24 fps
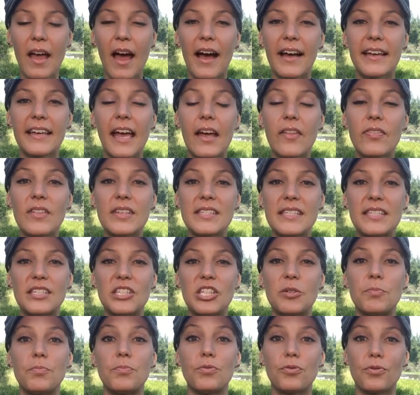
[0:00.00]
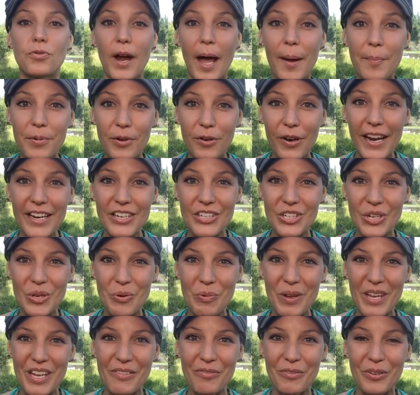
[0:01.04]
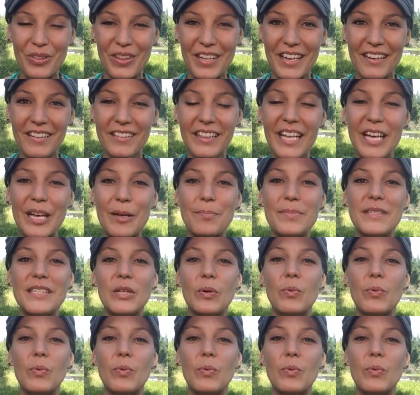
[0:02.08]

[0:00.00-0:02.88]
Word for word: Again, this is a preparation week for the eclipse,